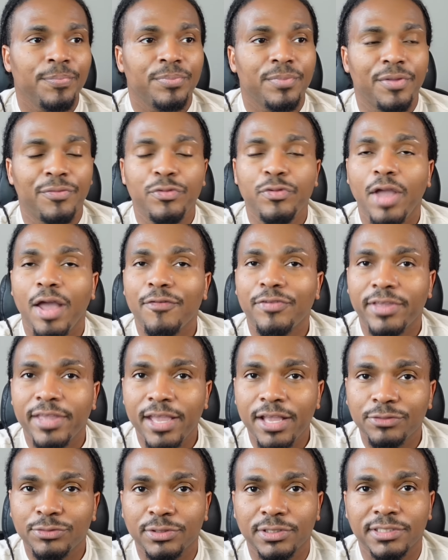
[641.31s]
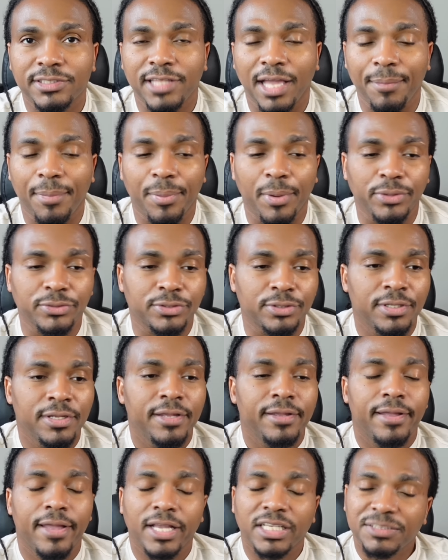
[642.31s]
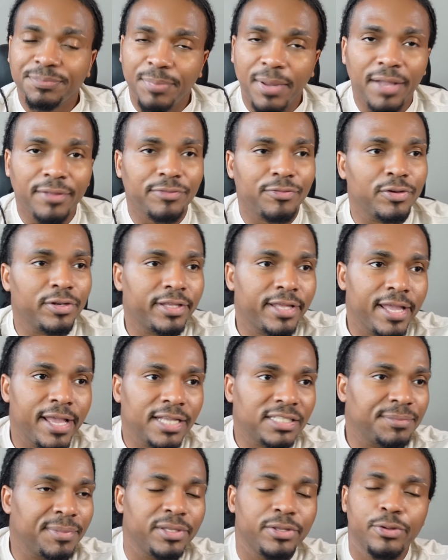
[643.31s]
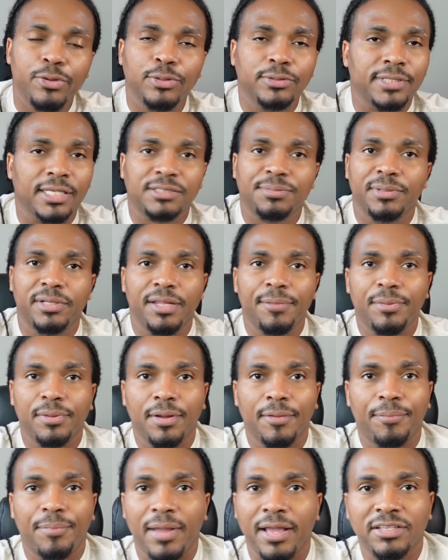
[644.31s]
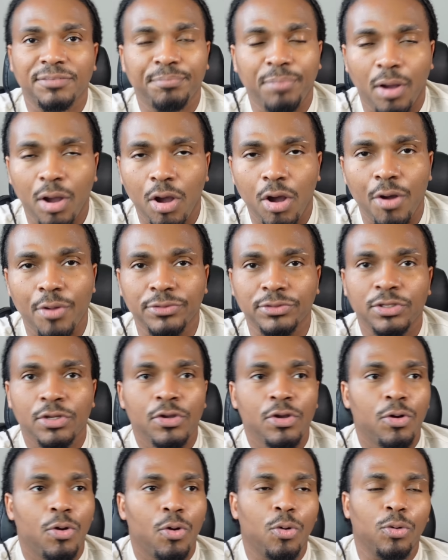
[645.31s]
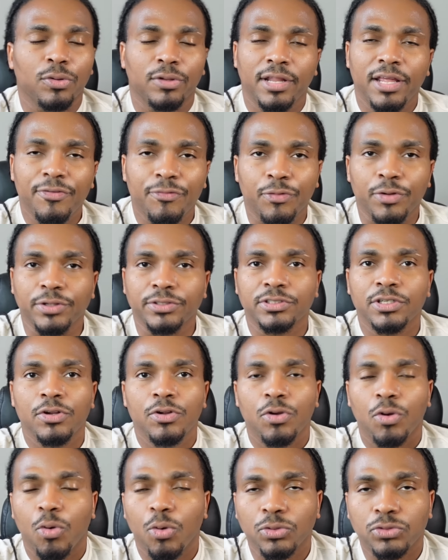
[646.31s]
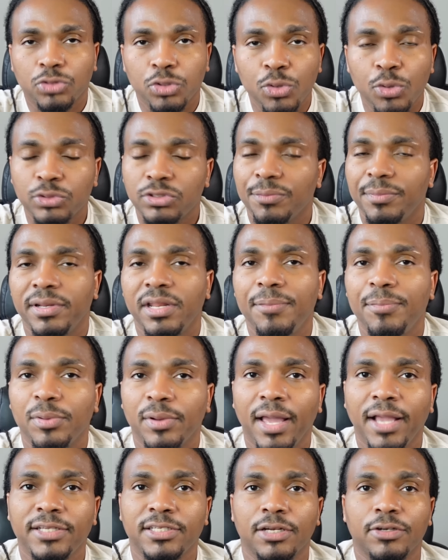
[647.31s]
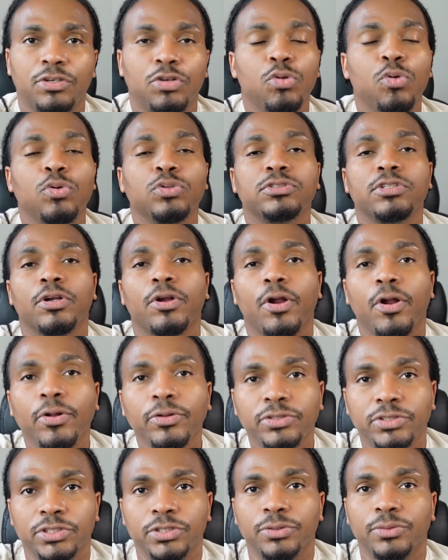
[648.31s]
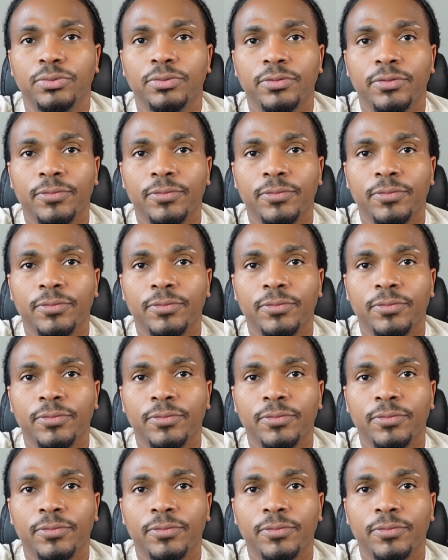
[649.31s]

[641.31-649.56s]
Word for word: If you have kids with this type of person, expect for the kids to be used as manip- as pawns or leverage or tools of manipulation, tools to hurt you.